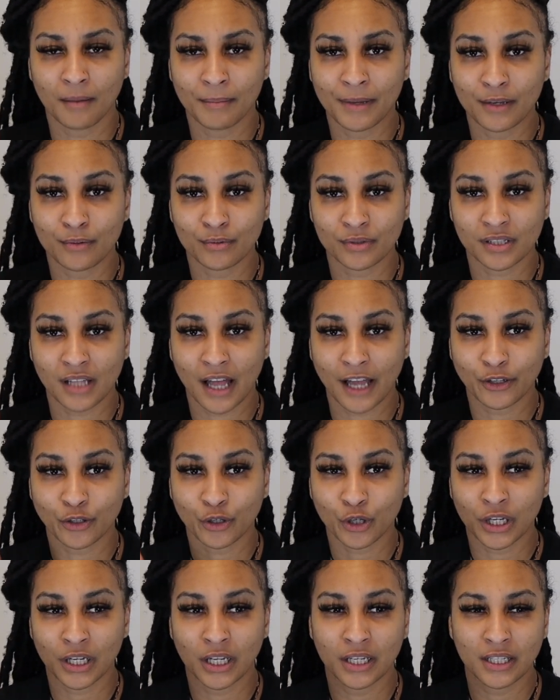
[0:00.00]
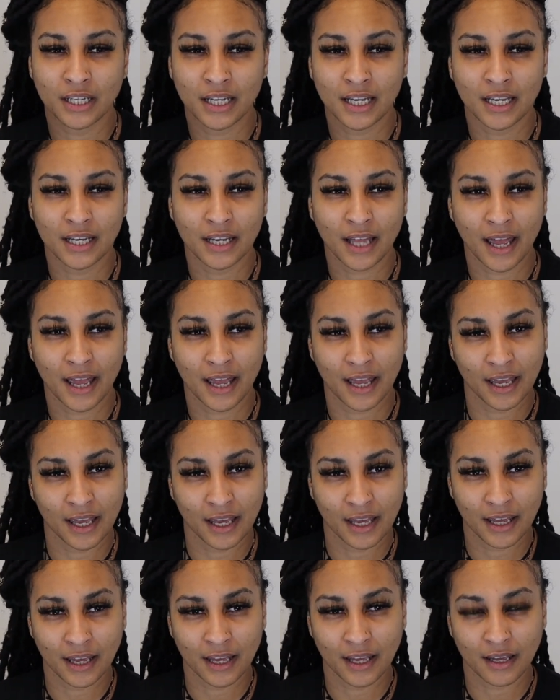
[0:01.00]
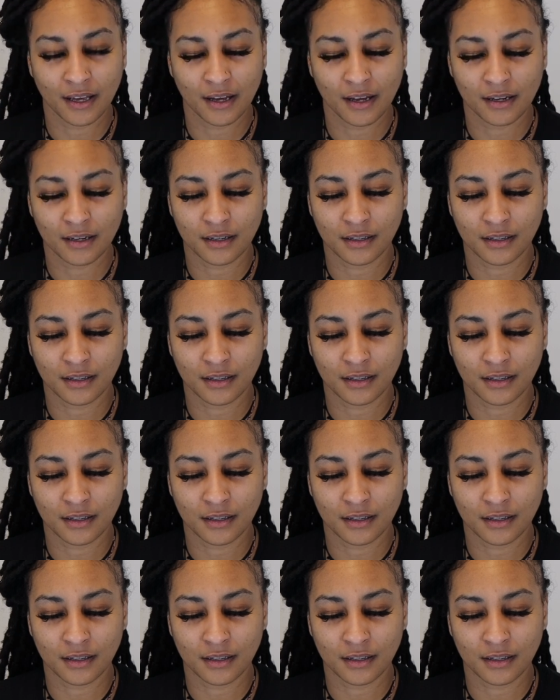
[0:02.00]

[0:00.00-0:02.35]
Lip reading: He was like, you're gonna need a